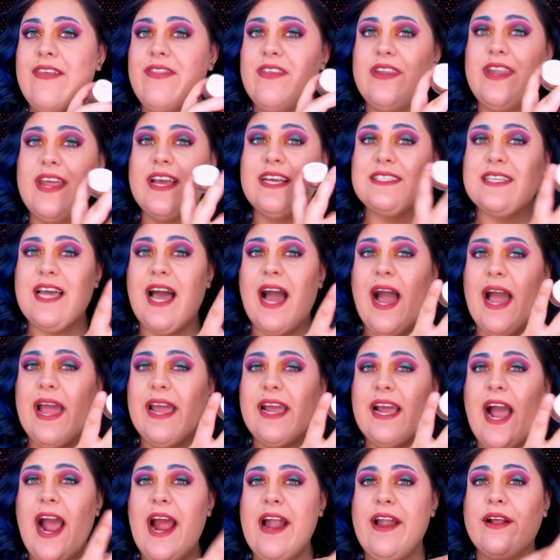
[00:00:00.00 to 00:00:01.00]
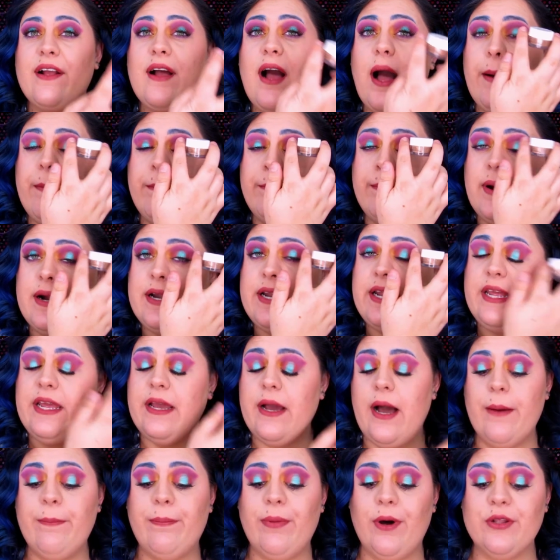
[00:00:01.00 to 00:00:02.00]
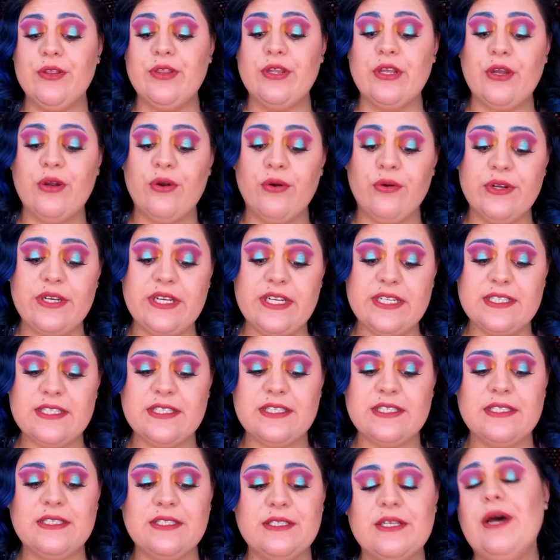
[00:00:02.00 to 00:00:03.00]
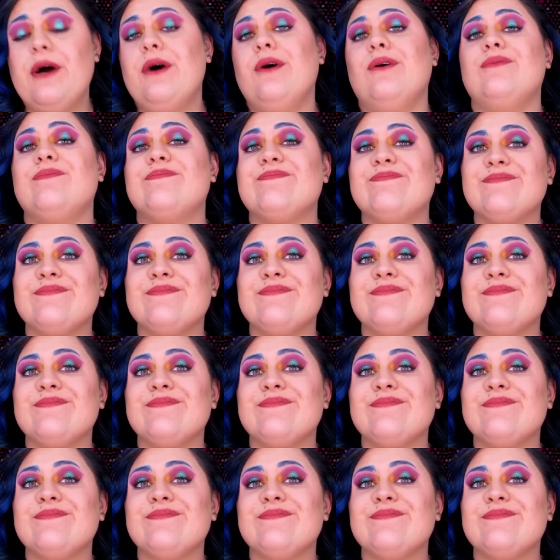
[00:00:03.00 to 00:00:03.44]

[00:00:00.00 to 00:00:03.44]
The NYX eye kind of got muddy up on the crease, so